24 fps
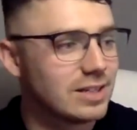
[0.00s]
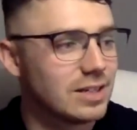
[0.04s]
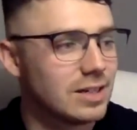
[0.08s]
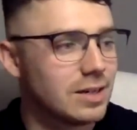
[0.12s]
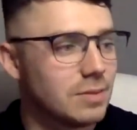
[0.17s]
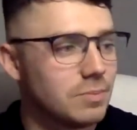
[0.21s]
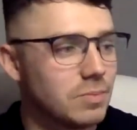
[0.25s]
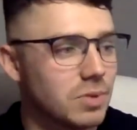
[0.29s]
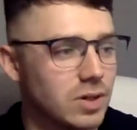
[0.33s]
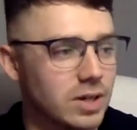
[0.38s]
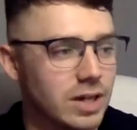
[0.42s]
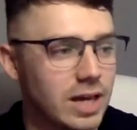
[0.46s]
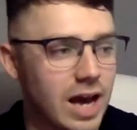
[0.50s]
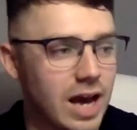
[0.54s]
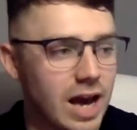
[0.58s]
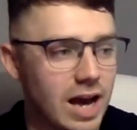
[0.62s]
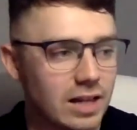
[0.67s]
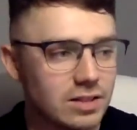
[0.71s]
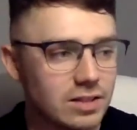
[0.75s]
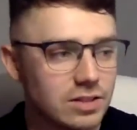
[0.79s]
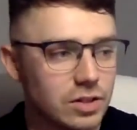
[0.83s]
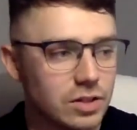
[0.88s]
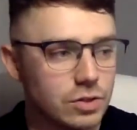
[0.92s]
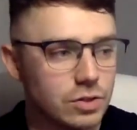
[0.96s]
But yeah, I
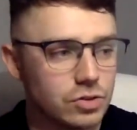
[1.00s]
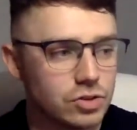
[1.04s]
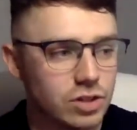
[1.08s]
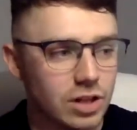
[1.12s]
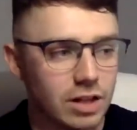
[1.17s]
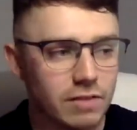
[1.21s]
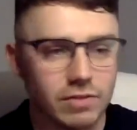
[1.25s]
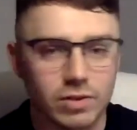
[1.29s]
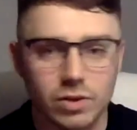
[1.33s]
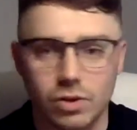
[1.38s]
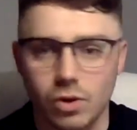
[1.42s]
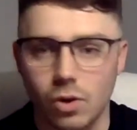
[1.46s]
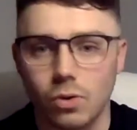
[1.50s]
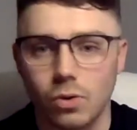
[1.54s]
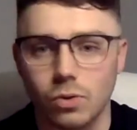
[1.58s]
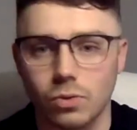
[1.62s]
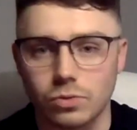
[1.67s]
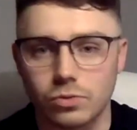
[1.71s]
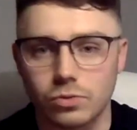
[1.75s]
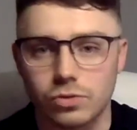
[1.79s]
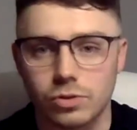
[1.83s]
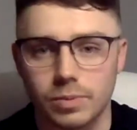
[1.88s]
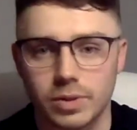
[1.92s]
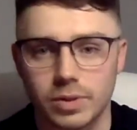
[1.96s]
do still have a goal
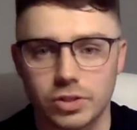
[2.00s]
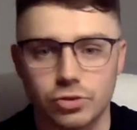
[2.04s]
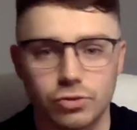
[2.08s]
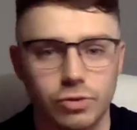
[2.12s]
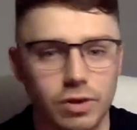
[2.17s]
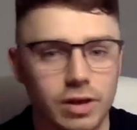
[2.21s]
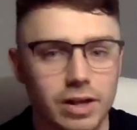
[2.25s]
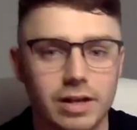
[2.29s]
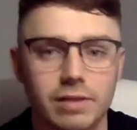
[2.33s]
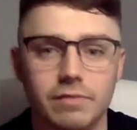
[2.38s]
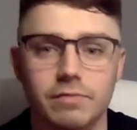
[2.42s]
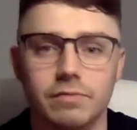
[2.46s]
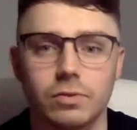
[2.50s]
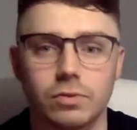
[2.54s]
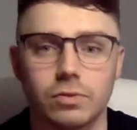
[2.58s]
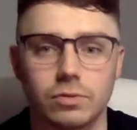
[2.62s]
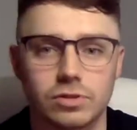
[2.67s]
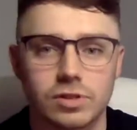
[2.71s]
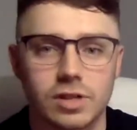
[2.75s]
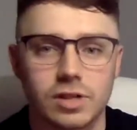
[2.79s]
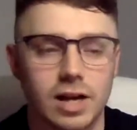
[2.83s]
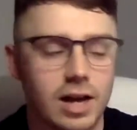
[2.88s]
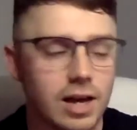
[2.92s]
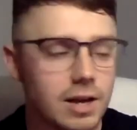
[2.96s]
to be trading full
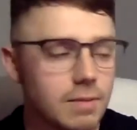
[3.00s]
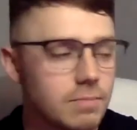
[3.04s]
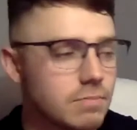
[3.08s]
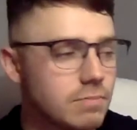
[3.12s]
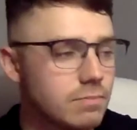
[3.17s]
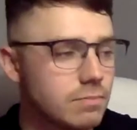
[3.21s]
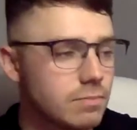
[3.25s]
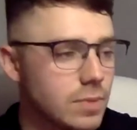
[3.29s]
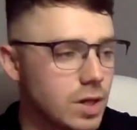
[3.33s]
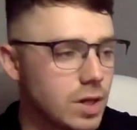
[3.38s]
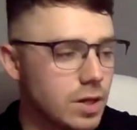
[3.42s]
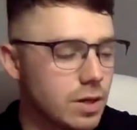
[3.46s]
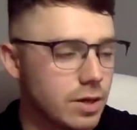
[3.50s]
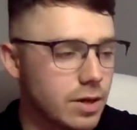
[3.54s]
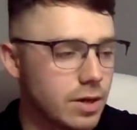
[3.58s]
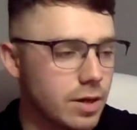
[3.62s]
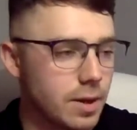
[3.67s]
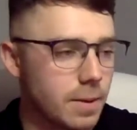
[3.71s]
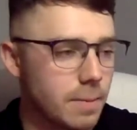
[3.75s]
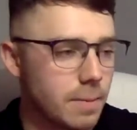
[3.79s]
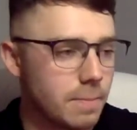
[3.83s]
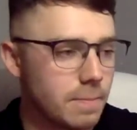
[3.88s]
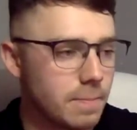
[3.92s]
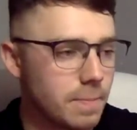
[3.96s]
time.
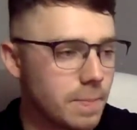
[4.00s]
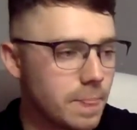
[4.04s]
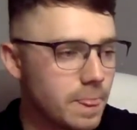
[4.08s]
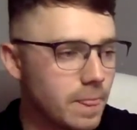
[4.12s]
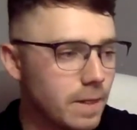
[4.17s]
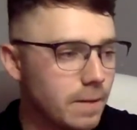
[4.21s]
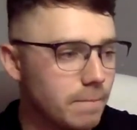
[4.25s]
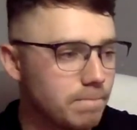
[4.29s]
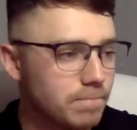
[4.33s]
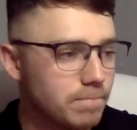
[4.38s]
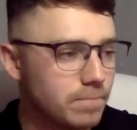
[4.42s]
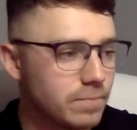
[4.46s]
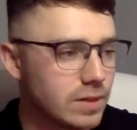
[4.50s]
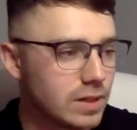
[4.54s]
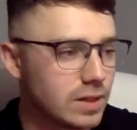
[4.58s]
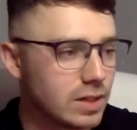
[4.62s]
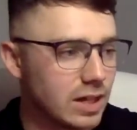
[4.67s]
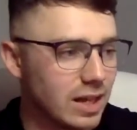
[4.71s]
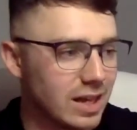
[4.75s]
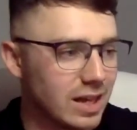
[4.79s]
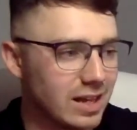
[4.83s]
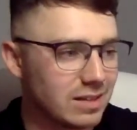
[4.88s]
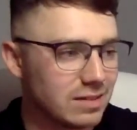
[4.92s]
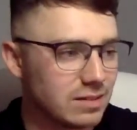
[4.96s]

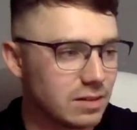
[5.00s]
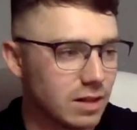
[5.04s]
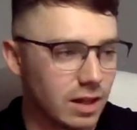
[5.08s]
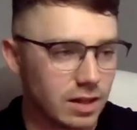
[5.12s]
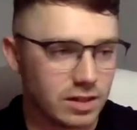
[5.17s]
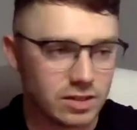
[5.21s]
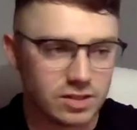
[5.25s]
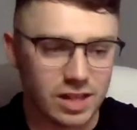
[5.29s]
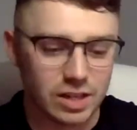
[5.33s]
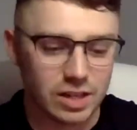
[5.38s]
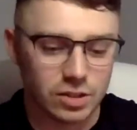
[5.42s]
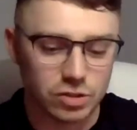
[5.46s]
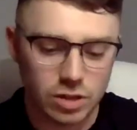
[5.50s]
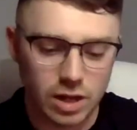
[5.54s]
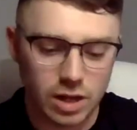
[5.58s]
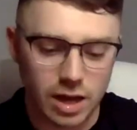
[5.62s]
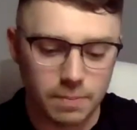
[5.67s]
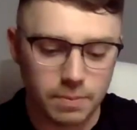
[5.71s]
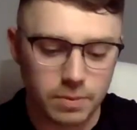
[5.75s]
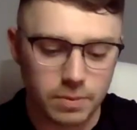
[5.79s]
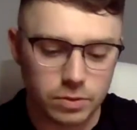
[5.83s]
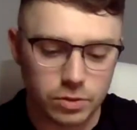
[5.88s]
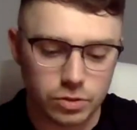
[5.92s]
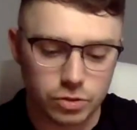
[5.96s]
Like I say, it's not
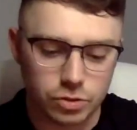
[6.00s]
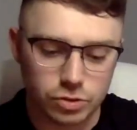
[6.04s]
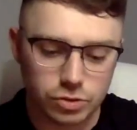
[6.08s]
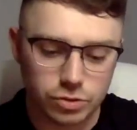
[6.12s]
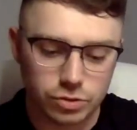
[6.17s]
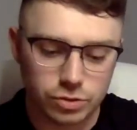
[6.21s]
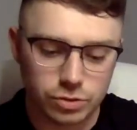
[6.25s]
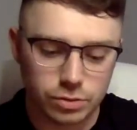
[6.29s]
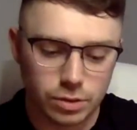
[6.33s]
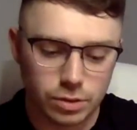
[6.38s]
happened as